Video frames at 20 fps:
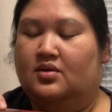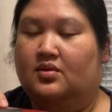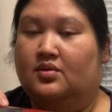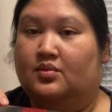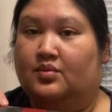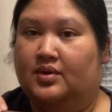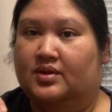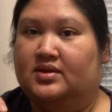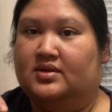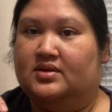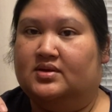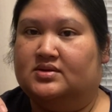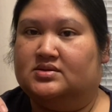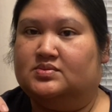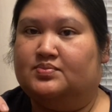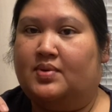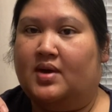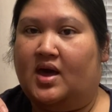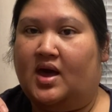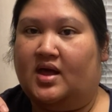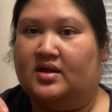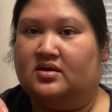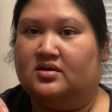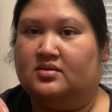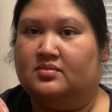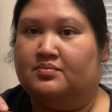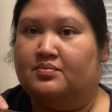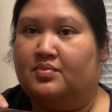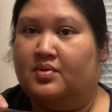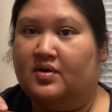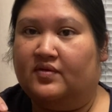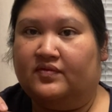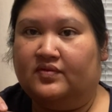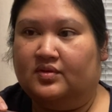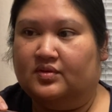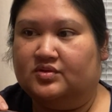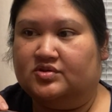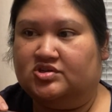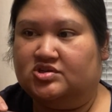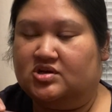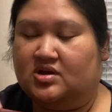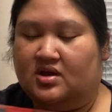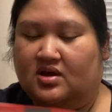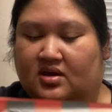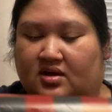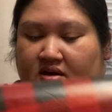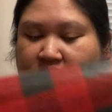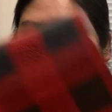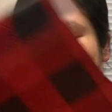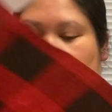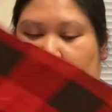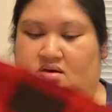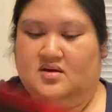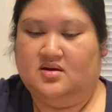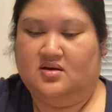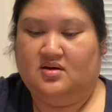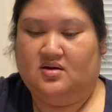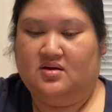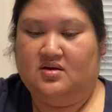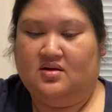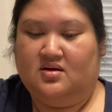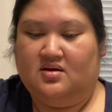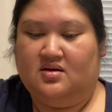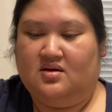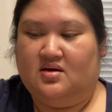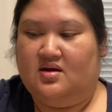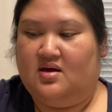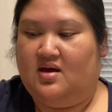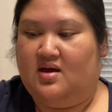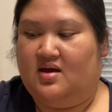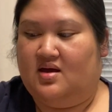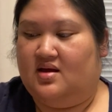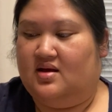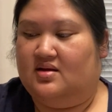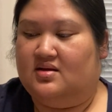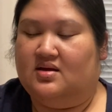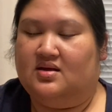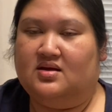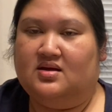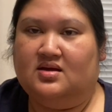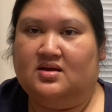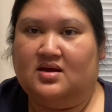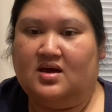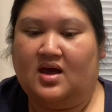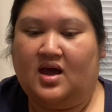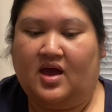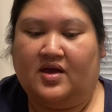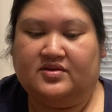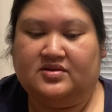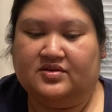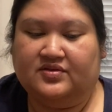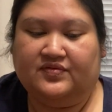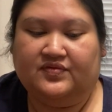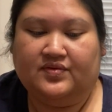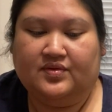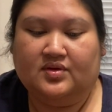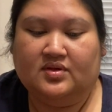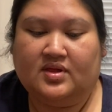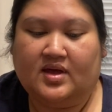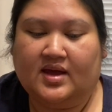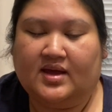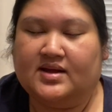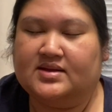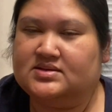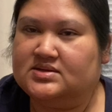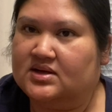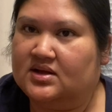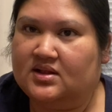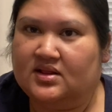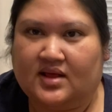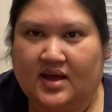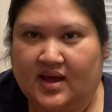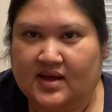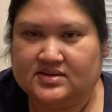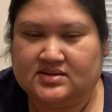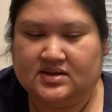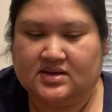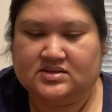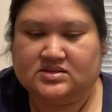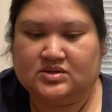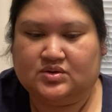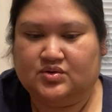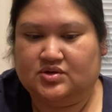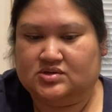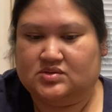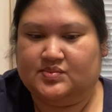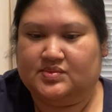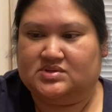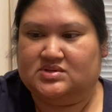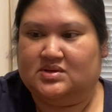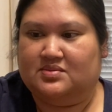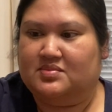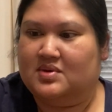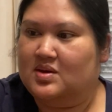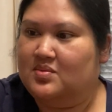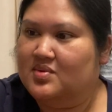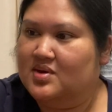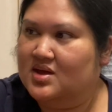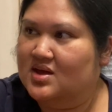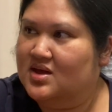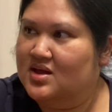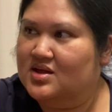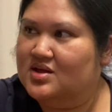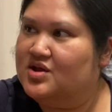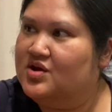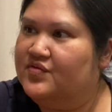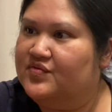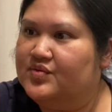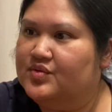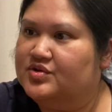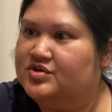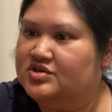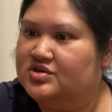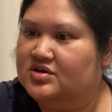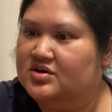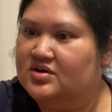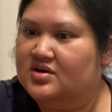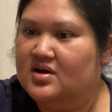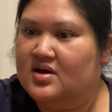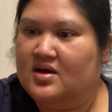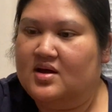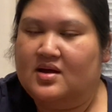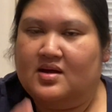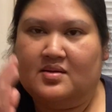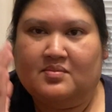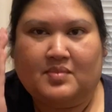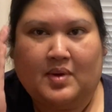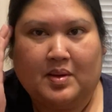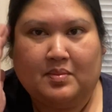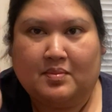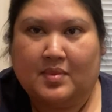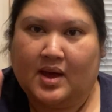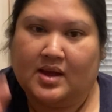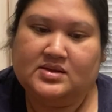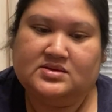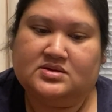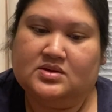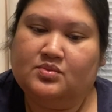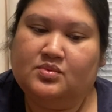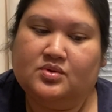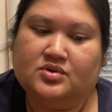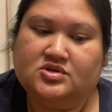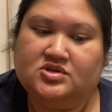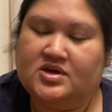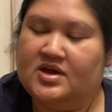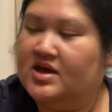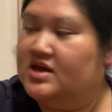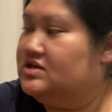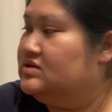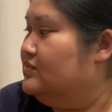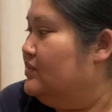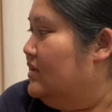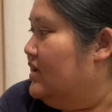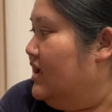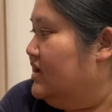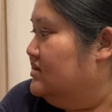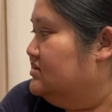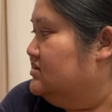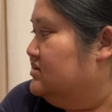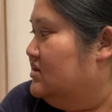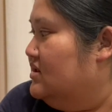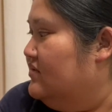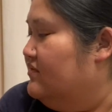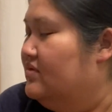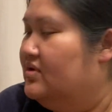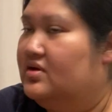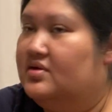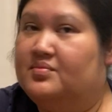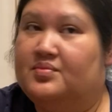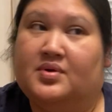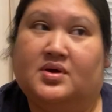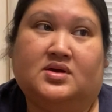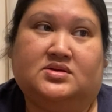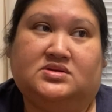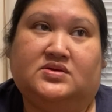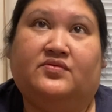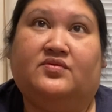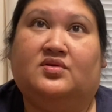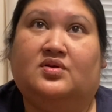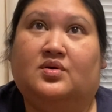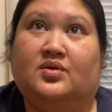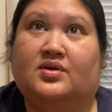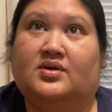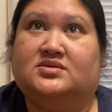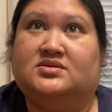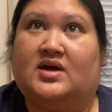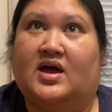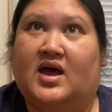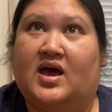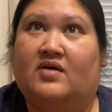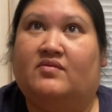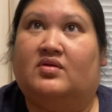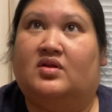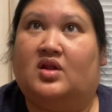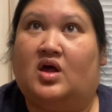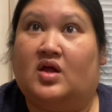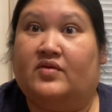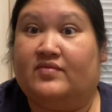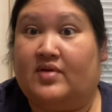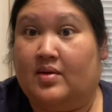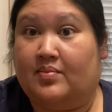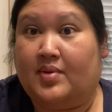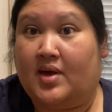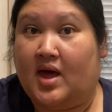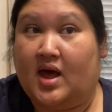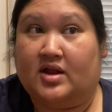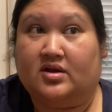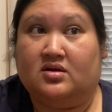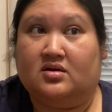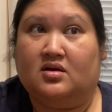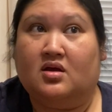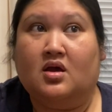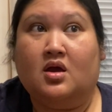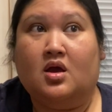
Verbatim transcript: with this pattern, Buffalo check. And I just feel like it's classic, it's Christmassy. Maybe in the near future, my mindset will change, but I just love it because you notice I have a lot of that pattern